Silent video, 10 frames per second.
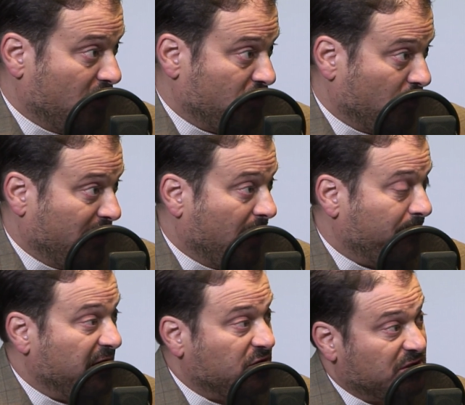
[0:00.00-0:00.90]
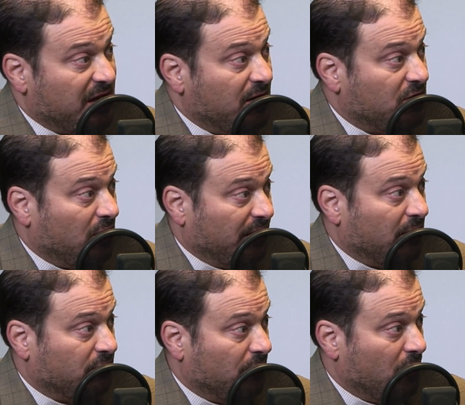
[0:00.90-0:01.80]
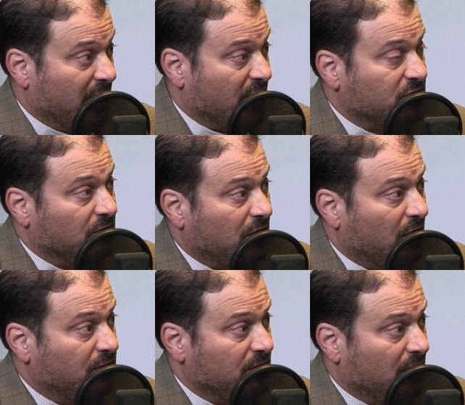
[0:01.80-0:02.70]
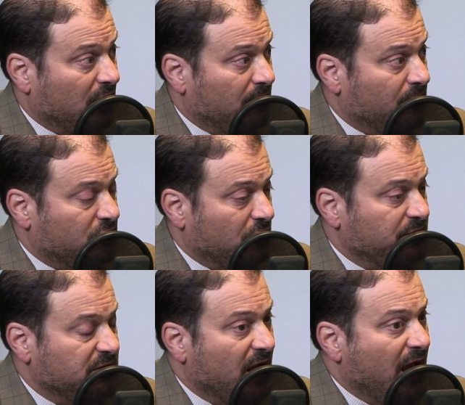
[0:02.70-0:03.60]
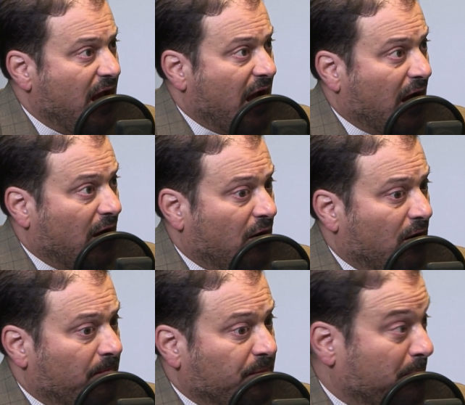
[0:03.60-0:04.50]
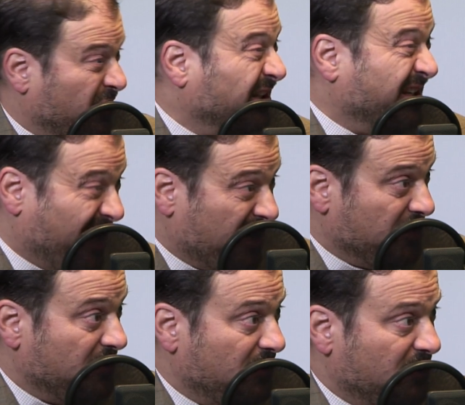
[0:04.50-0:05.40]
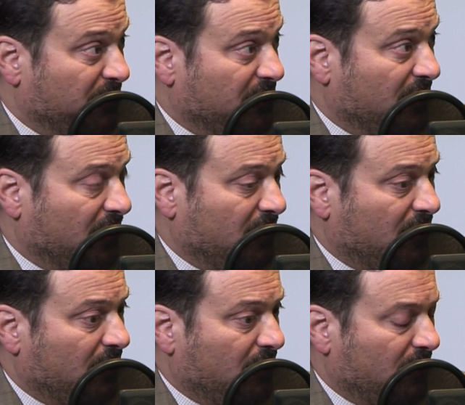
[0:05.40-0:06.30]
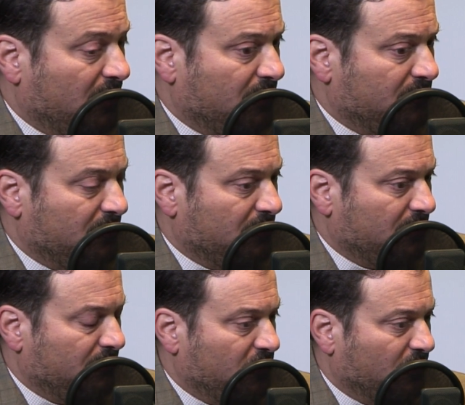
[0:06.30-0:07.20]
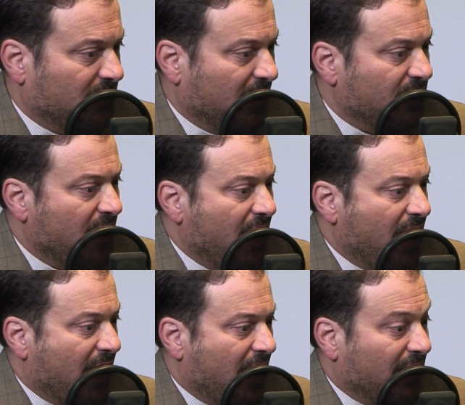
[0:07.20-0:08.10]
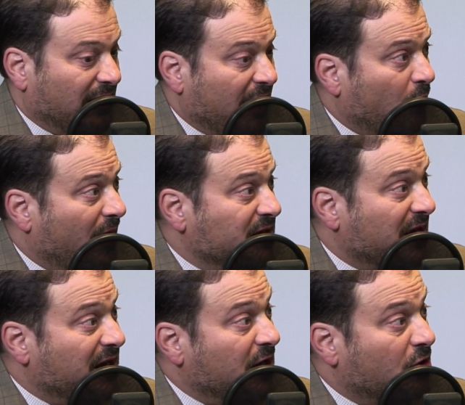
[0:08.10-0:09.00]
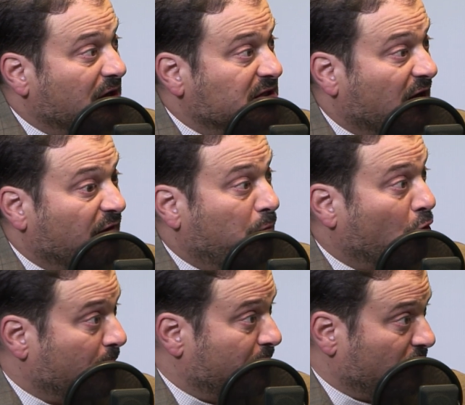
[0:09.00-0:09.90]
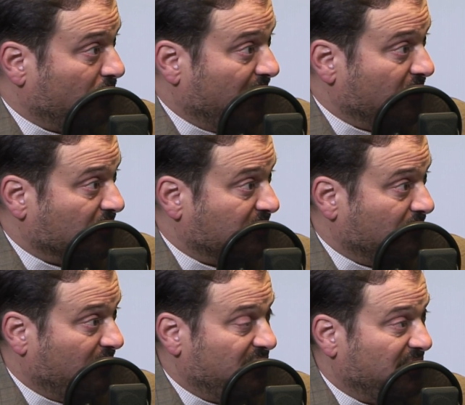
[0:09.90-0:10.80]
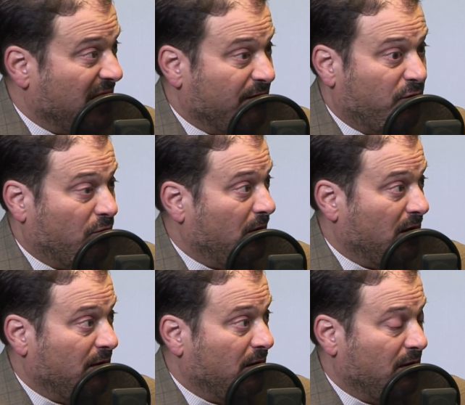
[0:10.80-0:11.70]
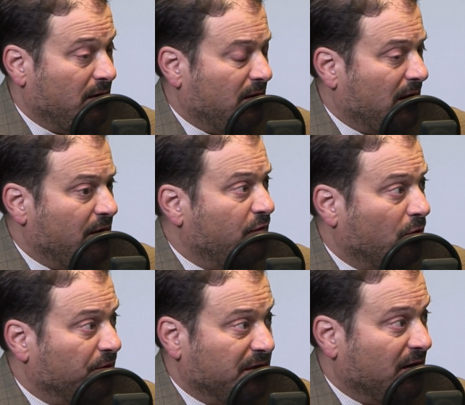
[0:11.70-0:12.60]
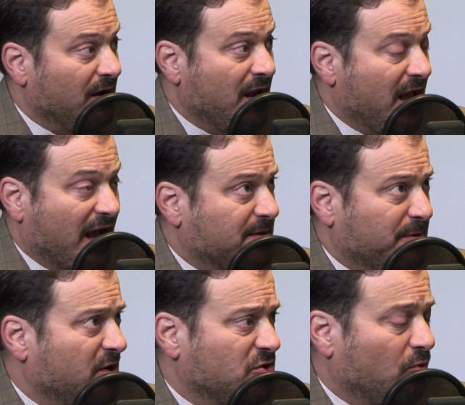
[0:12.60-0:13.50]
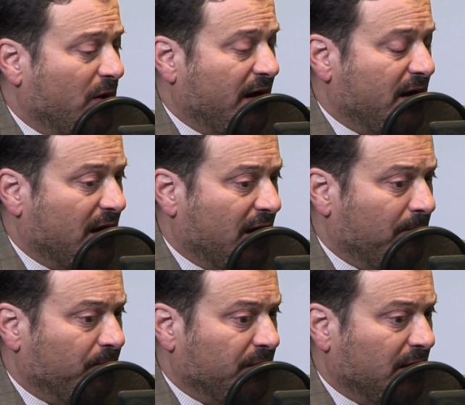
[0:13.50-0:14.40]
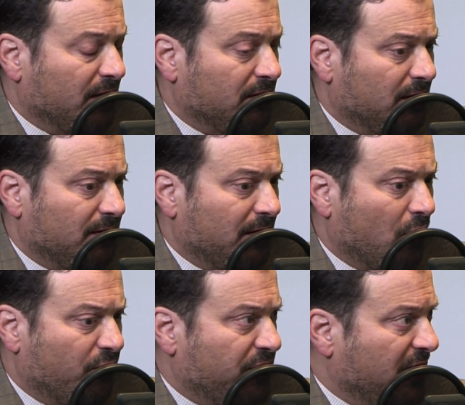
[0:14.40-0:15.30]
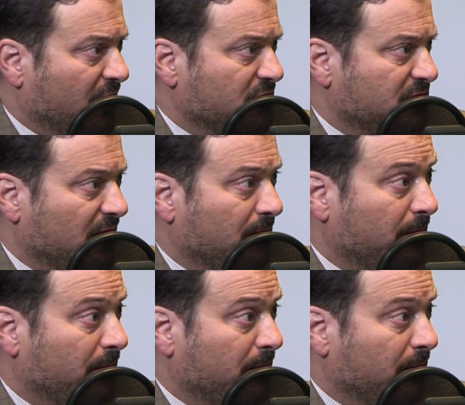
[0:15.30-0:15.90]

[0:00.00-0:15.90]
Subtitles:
showing up, each state calling out their own National Guard troops. Particularly Texas has been doing that. Likewise, an increase of Border Patrol agents, and we've seen that unfold in an exponential way over the years.